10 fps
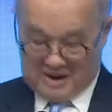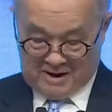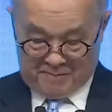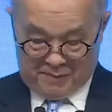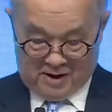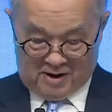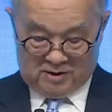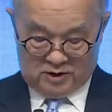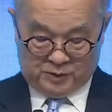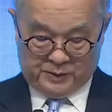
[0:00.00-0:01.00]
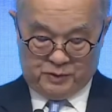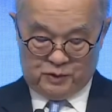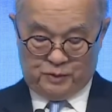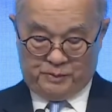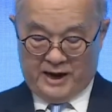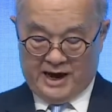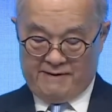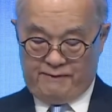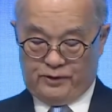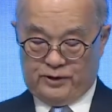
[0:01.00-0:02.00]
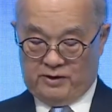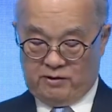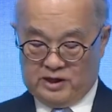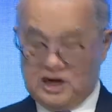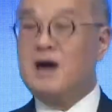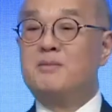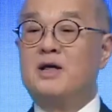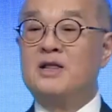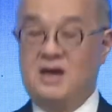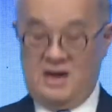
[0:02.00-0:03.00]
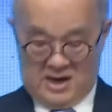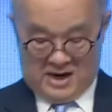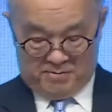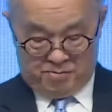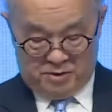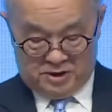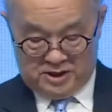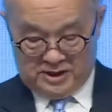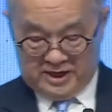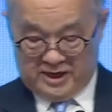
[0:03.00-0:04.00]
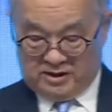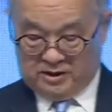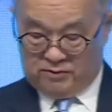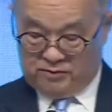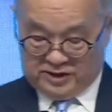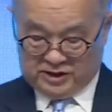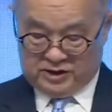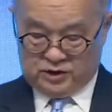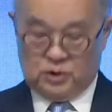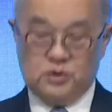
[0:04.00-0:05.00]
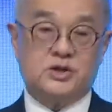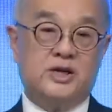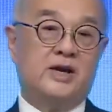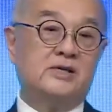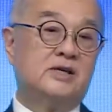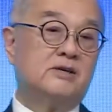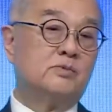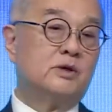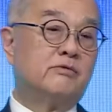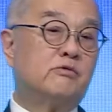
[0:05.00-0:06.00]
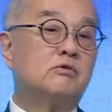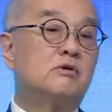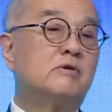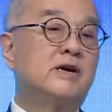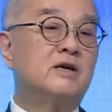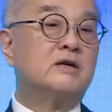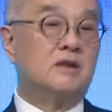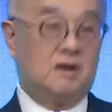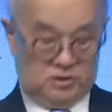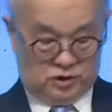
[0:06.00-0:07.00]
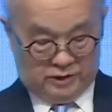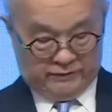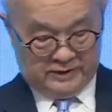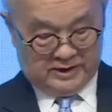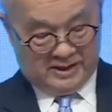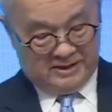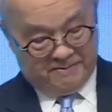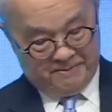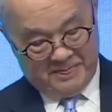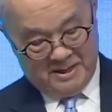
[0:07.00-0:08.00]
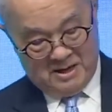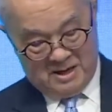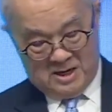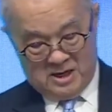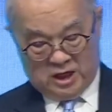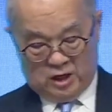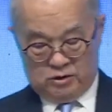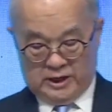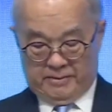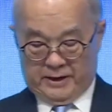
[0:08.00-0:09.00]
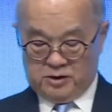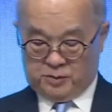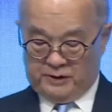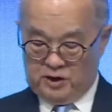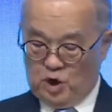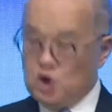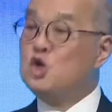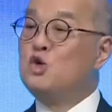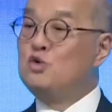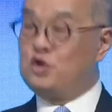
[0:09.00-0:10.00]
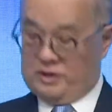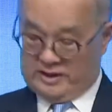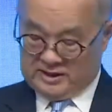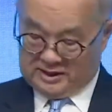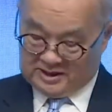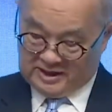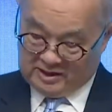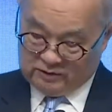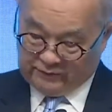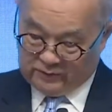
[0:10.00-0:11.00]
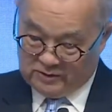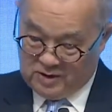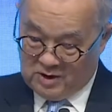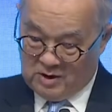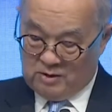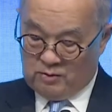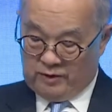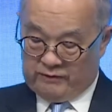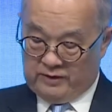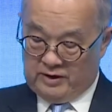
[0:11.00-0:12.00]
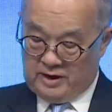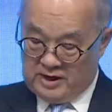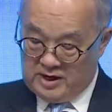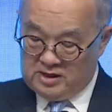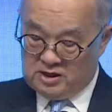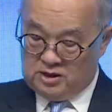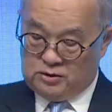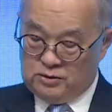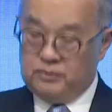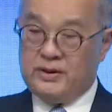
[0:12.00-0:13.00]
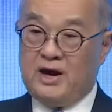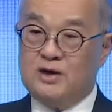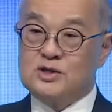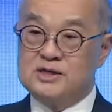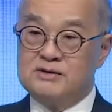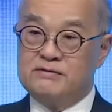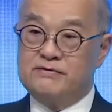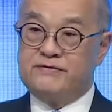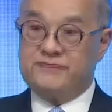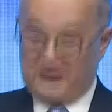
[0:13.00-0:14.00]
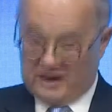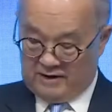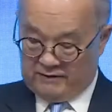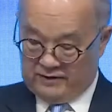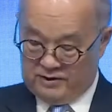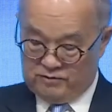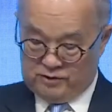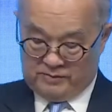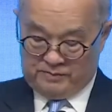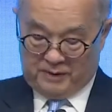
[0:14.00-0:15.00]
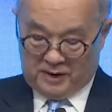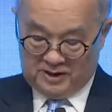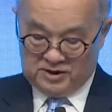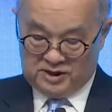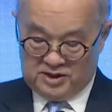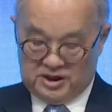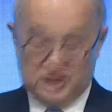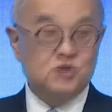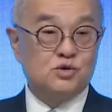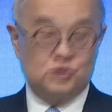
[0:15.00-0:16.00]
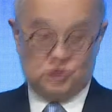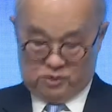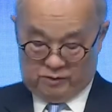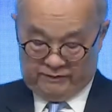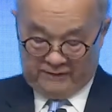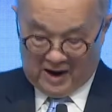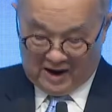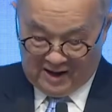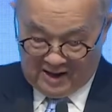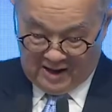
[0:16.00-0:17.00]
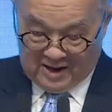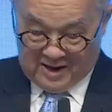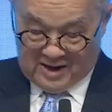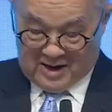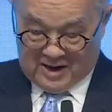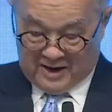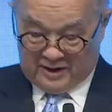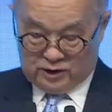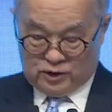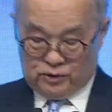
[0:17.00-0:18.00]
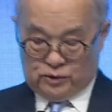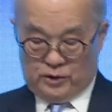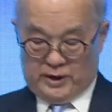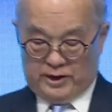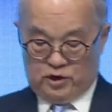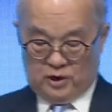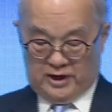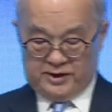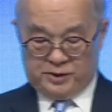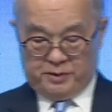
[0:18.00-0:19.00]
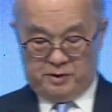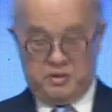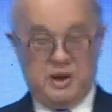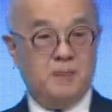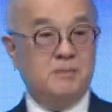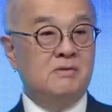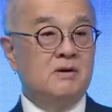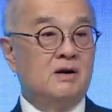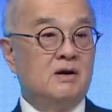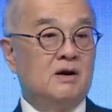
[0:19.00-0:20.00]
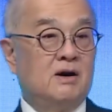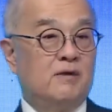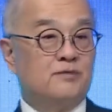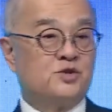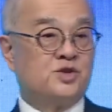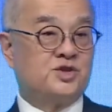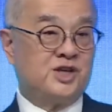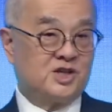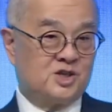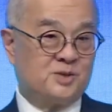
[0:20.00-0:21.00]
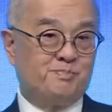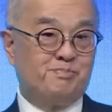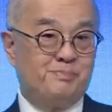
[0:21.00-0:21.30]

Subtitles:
empowers people to plan for their retirement and mitigate the risks associated with growing longevity. QDAP has been hugely successful with 82,500 policies issued so far, and the total annualized premium of 6